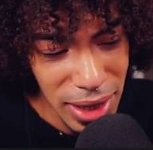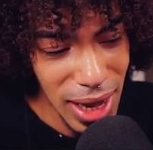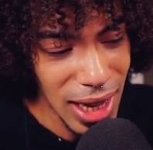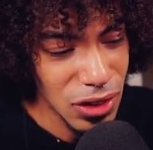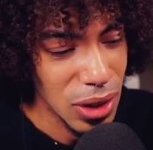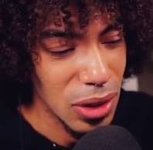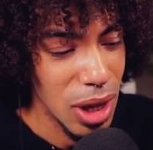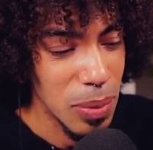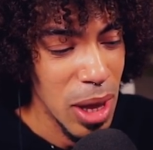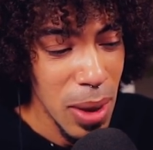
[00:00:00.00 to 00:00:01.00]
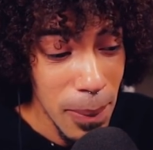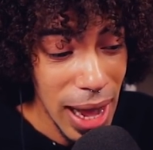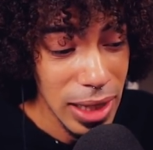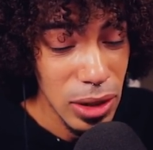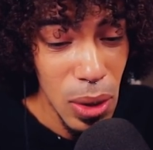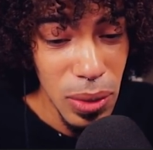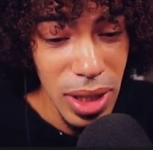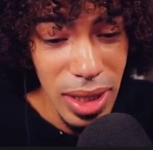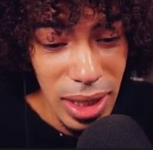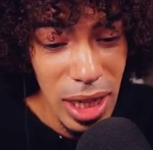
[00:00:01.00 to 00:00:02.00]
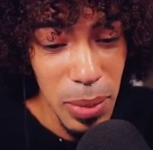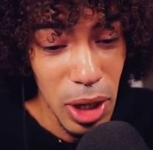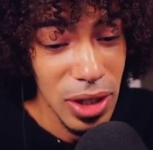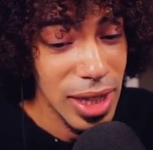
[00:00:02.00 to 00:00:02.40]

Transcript: Gacha Club by Lonely Lemur.